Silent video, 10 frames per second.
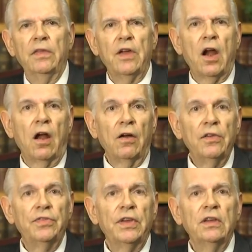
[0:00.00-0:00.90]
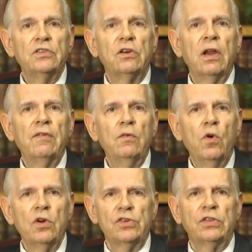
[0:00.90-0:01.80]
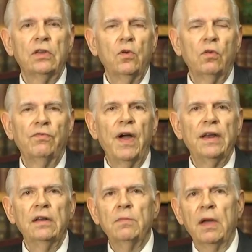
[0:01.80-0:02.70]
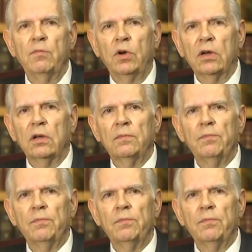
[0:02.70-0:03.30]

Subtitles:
There are other things that are even worse that you will find in my book,